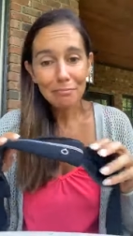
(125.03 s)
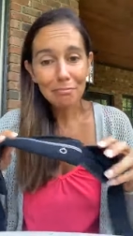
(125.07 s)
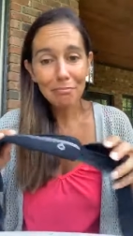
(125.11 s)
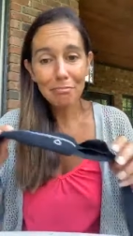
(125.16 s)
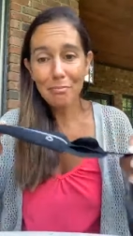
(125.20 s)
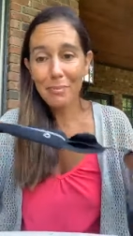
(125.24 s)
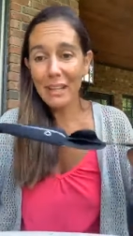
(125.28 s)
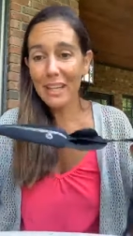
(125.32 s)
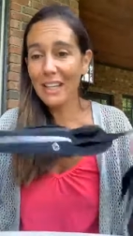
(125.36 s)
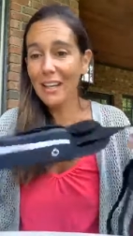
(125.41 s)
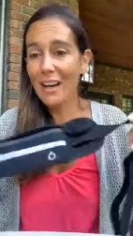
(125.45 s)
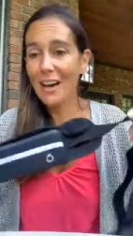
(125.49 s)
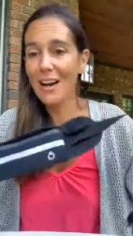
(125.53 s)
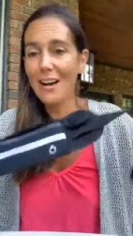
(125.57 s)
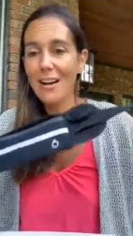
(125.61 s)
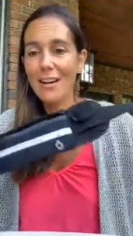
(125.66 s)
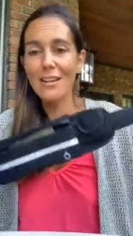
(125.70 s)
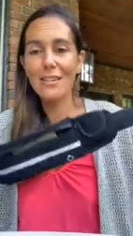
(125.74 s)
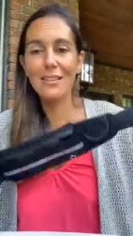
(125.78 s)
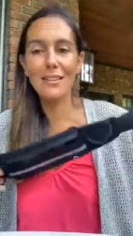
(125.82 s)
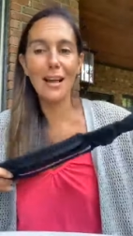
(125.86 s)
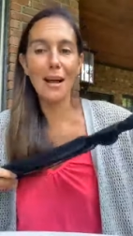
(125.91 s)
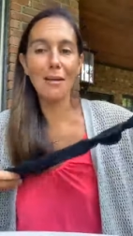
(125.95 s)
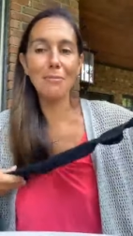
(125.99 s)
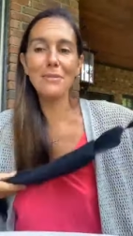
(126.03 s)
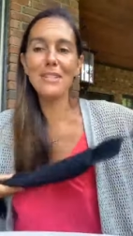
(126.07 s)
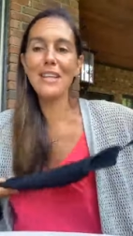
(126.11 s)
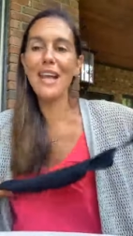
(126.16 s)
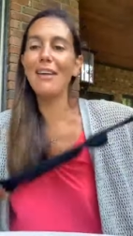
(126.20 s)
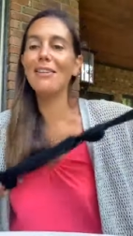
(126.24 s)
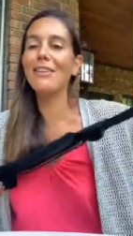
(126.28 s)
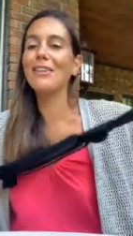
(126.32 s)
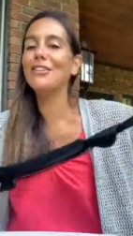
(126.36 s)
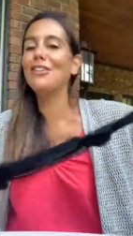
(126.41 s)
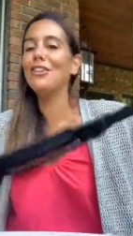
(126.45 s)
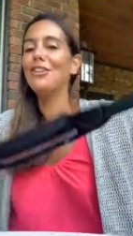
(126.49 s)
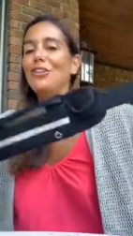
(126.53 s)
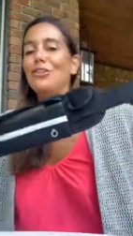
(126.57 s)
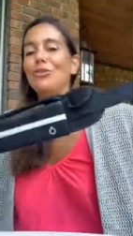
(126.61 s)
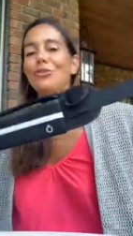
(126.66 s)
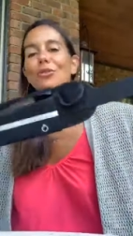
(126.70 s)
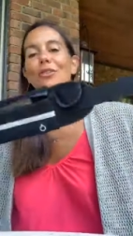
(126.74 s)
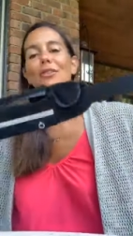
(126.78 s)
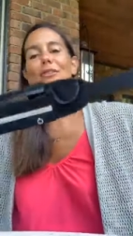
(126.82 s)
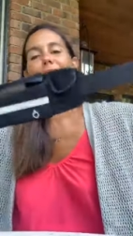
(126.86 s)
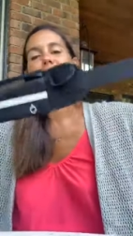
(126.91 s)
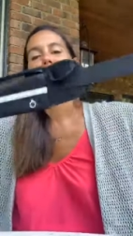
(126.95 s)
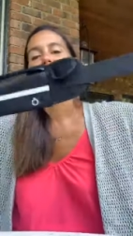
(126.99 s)
Because I'm telling you,
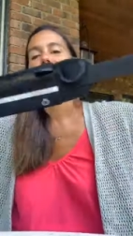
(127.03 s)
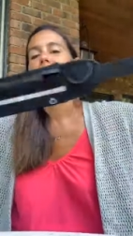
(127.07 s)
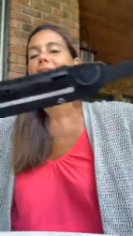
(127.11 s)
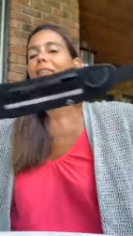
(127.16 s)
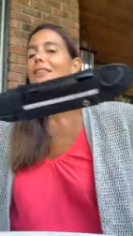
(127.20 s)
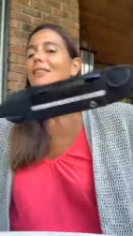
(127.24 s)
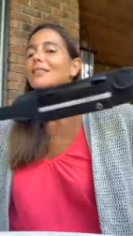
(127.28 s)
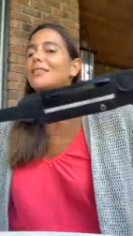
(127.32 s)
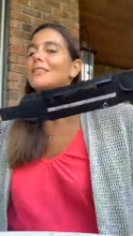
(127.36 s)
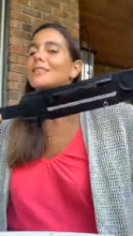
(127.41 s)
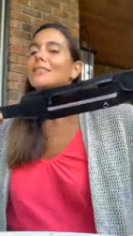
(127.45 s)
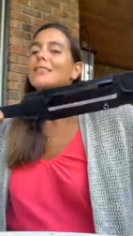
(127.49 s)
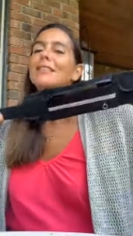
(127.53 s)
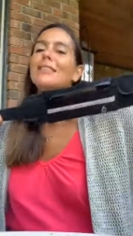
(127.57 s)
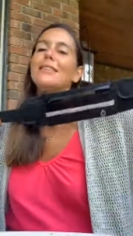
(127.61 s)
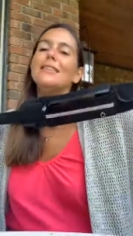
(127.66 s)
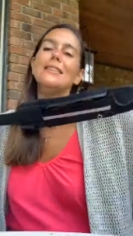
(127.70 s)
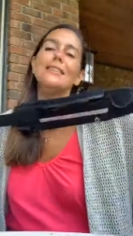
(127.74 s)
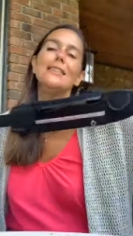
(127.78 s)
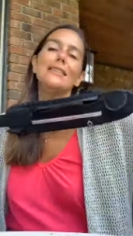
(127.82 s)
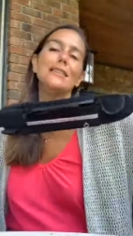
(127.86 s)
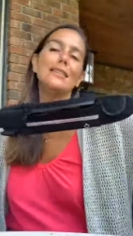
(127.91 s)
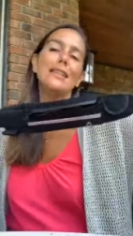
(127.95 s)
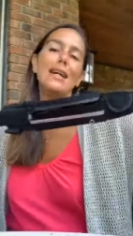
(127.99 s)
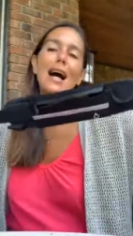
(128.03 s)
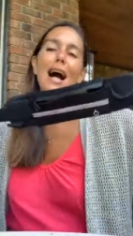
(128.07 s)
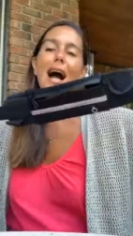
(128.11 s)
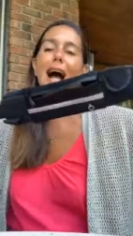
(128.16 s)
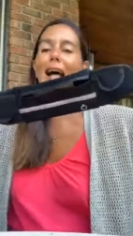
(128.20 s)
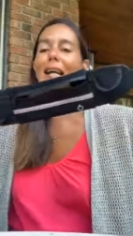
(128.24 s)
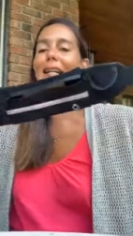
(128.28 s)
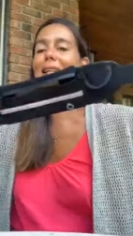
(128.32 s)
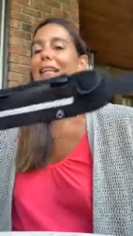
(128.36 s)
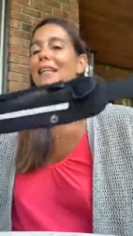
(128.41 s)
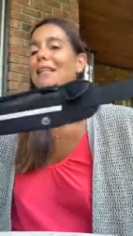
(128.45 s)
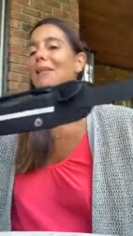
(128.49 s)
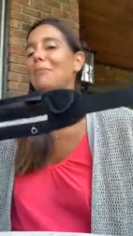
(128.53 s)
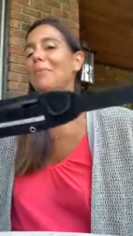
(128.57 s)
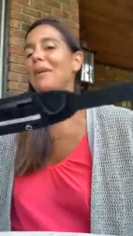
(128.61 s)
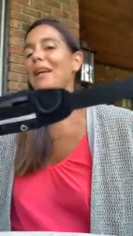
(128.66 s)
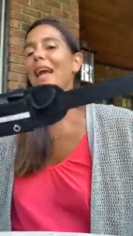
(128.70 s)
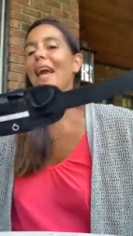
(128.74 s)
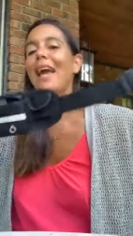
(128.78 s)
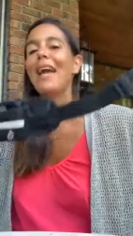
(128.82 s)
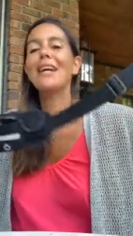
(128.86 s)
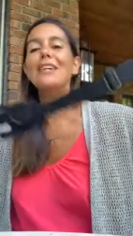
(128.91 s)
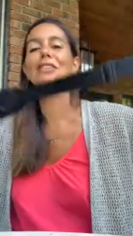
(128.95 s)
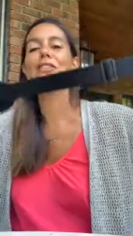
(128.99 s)
I need to be
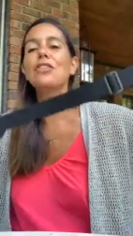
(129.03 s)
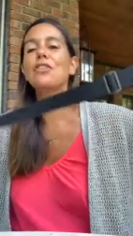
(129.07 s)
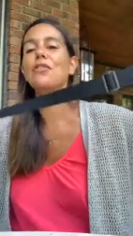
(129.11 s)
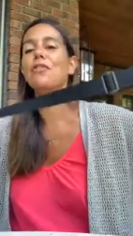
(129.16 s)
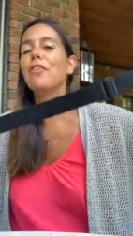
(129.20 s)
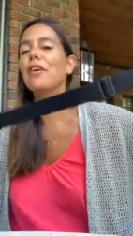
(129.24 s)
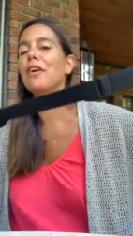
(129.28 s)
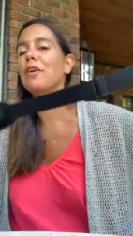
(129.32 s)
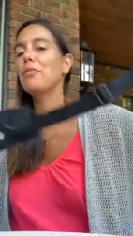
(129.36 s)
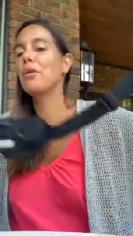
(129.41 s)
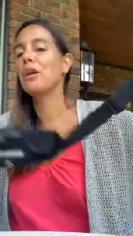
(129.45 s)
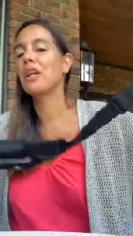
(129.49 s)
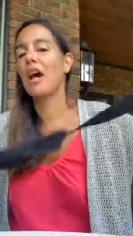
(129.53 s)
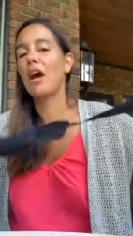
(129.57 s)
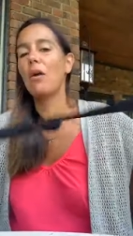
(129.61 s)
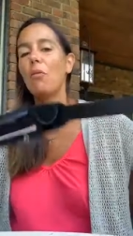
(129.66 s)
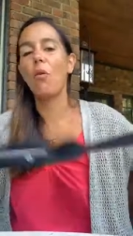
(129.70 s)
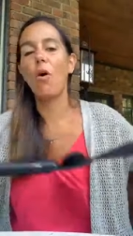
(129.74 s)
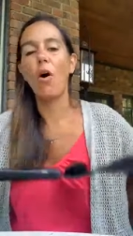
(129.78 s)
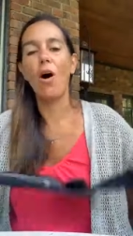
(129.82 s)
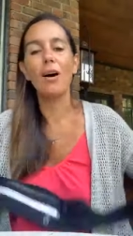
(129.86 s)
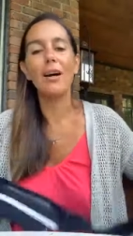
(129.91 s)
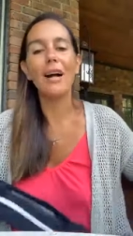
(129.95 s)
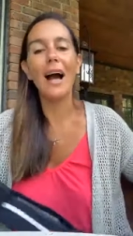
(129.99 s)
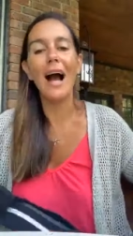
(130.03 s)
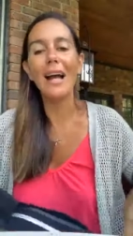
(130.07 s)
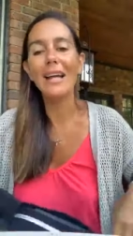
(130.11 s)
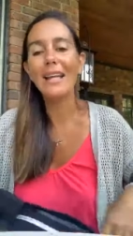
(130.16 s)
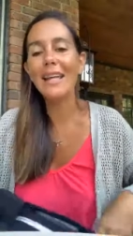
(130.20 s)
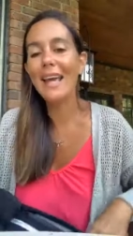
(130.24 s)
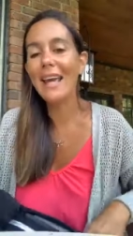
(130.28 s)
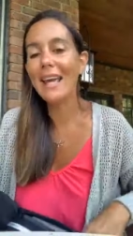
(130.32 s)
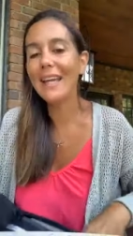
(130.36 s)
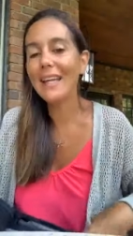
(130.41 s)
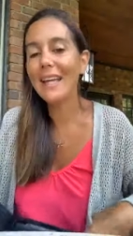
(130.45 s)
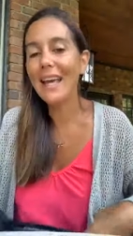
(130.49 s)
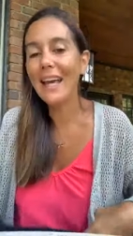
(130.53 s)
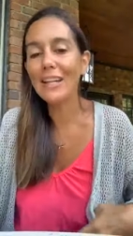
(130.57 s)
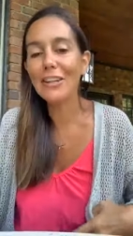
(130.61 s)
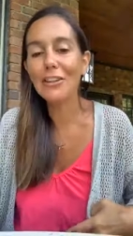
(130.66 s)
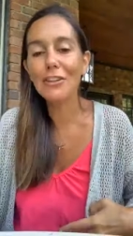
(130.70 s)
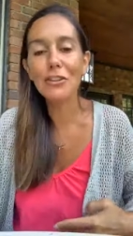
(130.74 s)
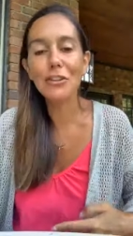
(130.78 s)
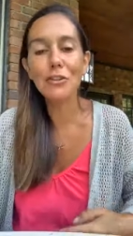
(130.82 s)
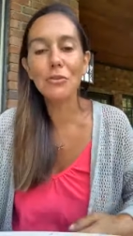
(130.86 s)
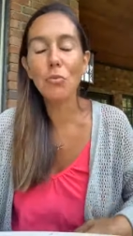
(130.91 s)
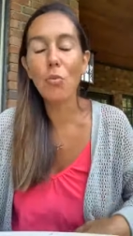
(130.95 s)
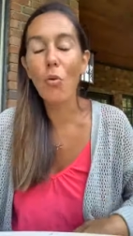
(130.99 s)
hands-free when I walk. I can't get a
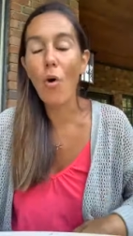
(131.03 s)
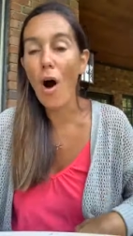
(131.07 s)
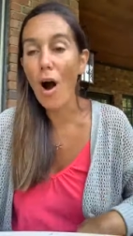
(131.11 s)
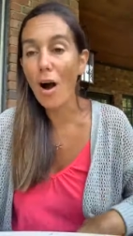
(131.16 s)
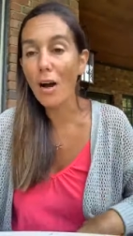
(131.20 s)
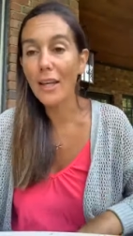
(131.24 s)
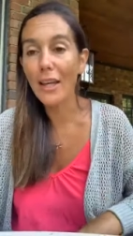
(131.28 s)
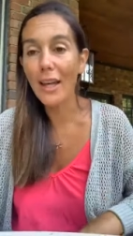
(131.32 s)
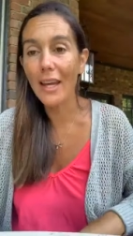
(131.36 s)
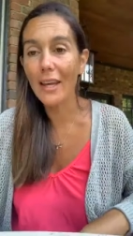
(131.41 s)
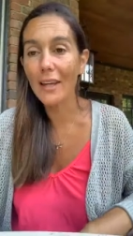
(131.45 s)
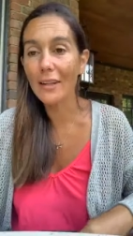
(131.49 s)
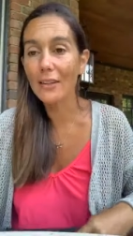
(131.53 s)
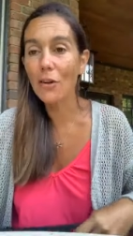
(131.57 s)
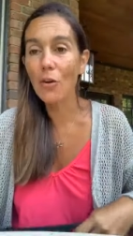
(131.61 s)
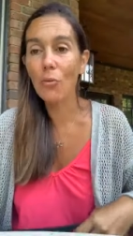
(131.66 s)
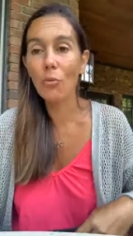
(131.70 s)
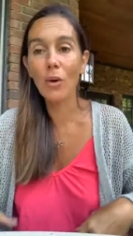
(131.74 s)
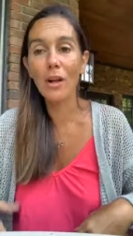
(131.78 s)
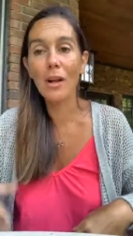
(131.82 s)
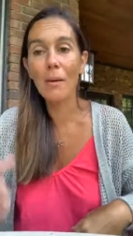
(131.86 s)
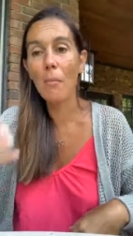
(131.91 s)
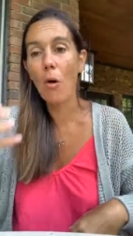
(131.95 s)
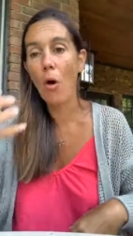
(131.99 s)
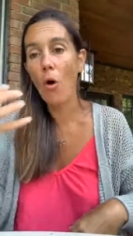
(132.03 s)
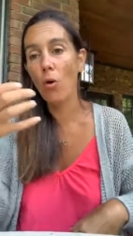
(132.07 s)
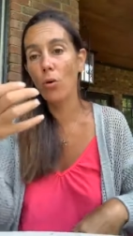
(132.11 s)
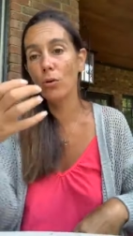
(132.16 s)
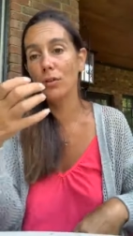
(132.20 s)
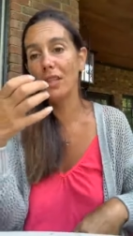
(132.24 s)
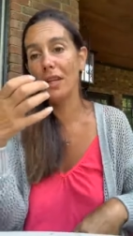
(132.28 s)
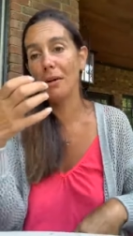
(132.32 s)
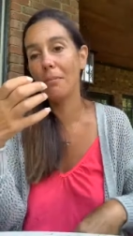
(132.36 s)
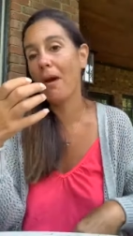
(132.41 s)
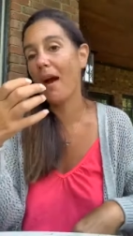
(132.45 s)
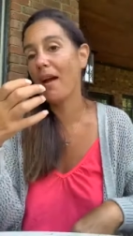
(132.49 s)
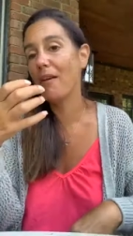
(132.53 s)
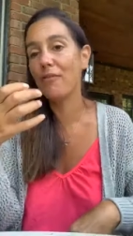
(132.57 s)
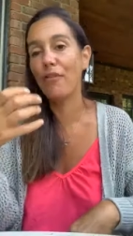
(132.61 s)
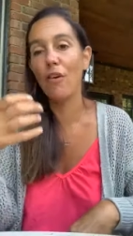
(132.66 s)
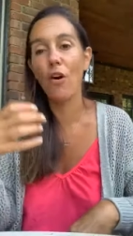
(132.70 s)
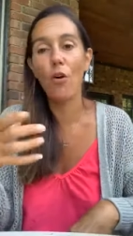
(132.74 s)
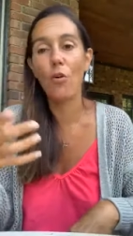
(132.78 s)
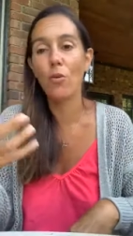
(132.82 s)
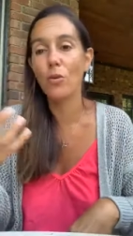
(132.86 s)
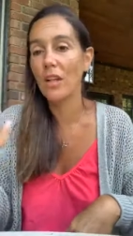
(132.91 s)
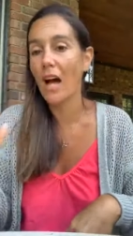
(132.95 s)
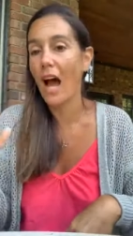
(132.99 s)
good walk in when I'm holding my
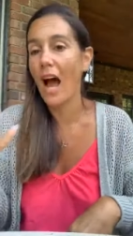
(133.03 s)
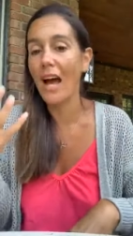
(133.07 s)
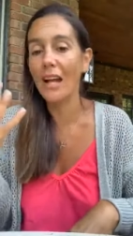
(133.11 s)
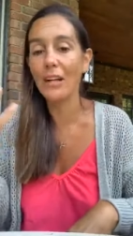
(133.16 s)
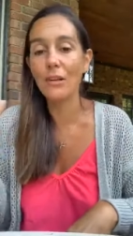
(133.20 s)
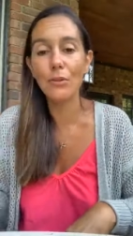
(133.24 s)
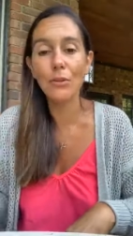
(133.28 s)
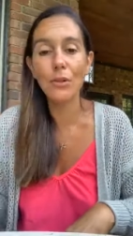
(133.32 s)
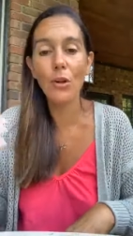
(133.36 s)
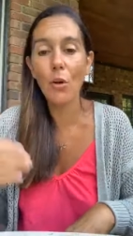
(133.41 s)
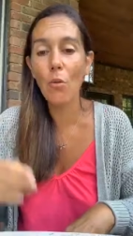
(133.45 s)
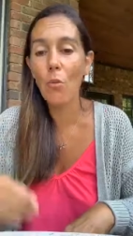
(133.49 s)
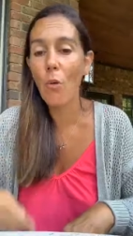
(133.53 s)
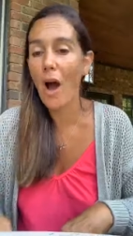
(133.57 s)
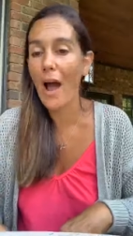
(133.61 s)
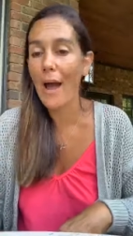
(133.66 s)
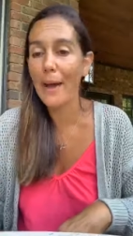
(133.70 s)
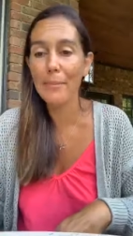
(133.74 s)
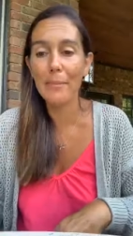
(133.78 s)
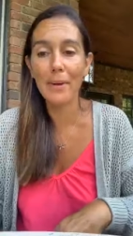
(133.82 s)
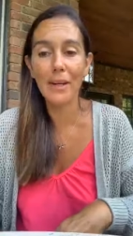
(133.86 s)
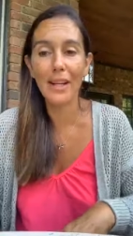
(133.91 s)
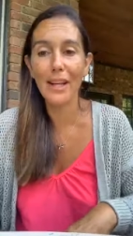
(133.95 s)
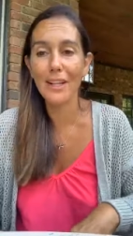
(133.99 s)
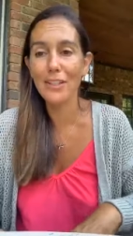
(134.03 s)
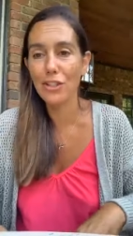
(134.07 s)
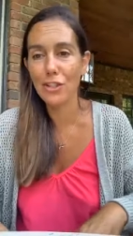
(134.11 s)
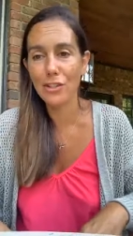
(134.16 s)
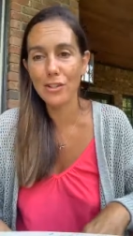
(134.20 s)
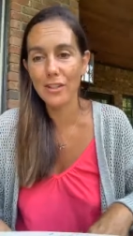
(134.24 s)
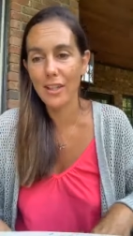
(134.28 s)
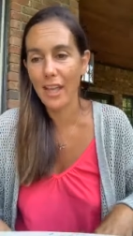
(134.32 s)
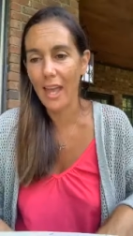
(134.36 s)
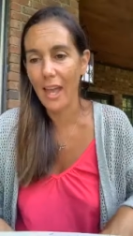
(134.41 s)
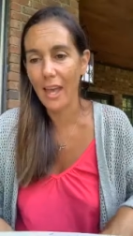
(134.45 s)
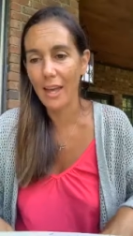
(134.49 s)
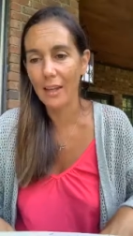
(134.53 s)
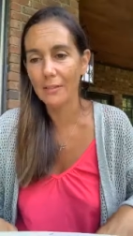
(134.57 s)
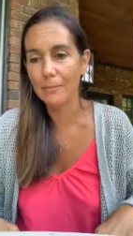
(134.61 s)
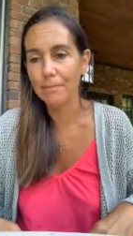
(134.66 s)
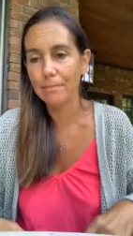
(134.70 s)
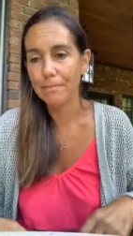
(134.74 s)
phone. I don't know why, but I just can't.